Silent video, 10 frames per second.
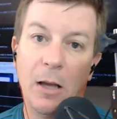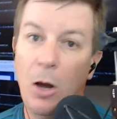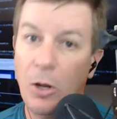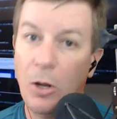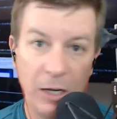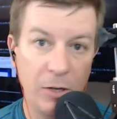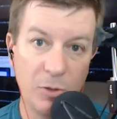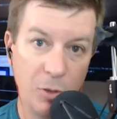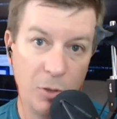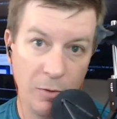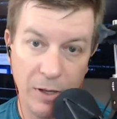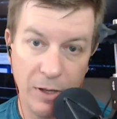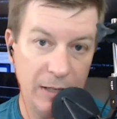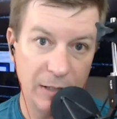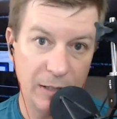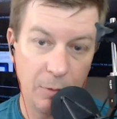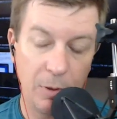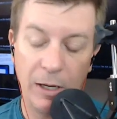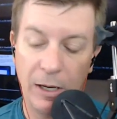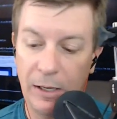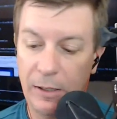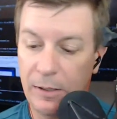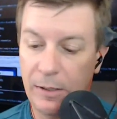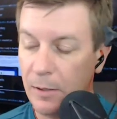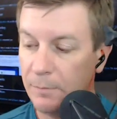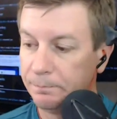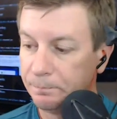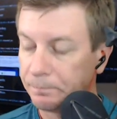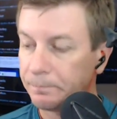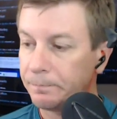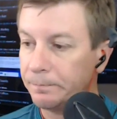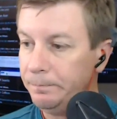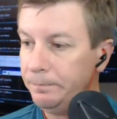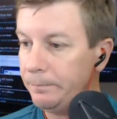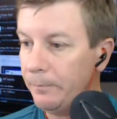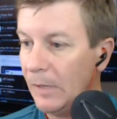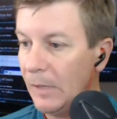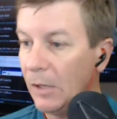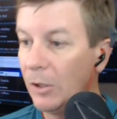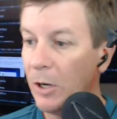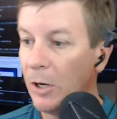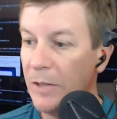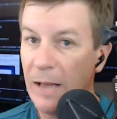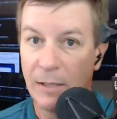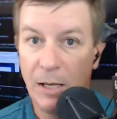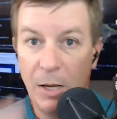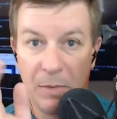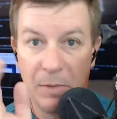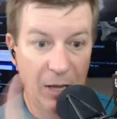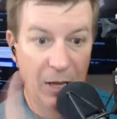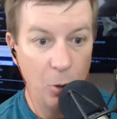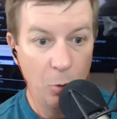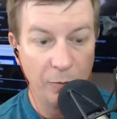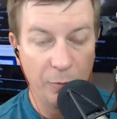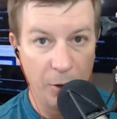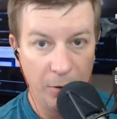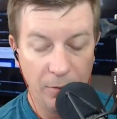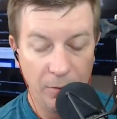All you got to do is go over to the Geeks Network and click on that. But I've got a new one for you.